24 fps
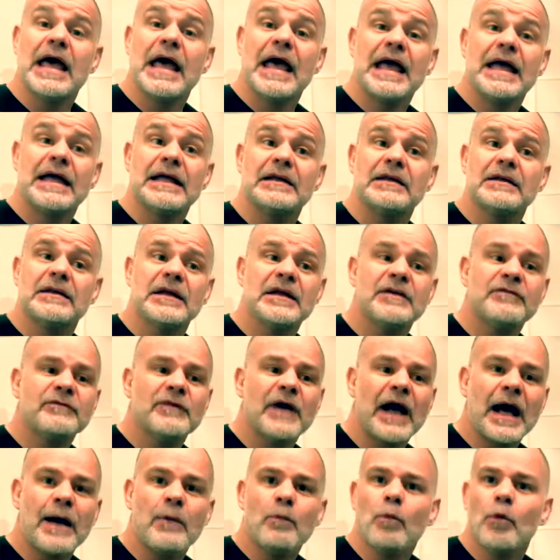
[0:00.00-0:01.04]
And if
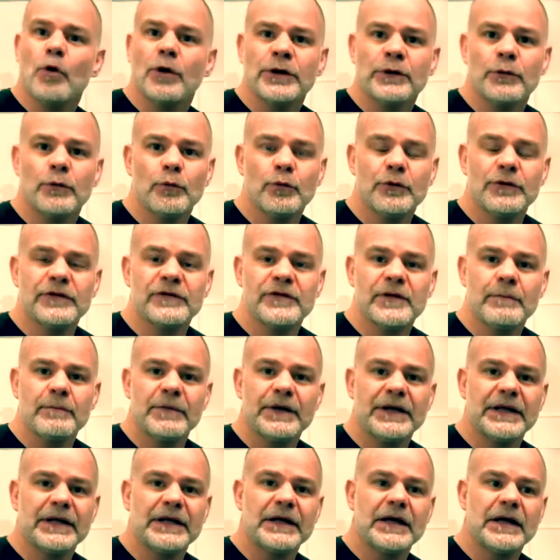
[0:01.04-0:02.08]
I'm working with
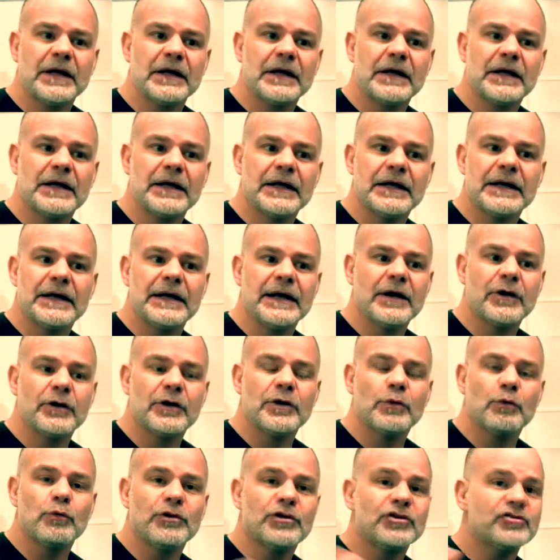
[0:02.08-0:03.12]
somebody in an
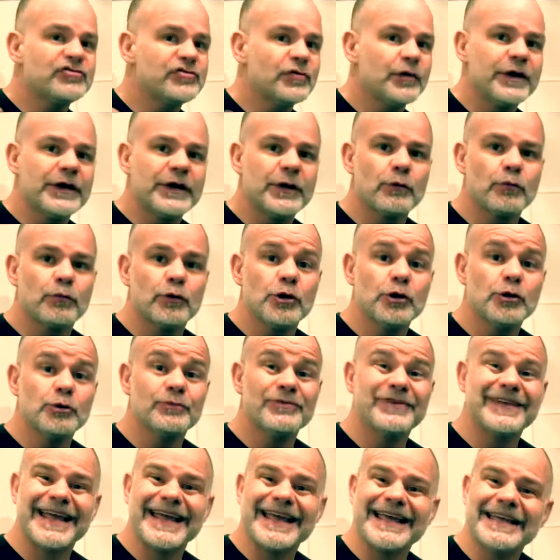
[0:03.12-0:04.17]
area with adjoining
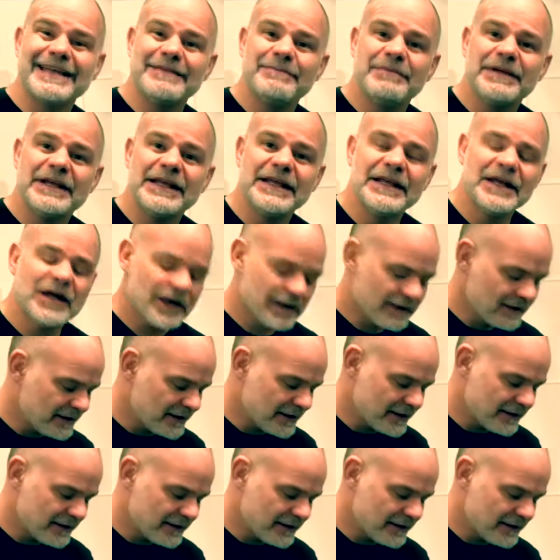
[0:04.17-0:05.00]
rooms, it can be,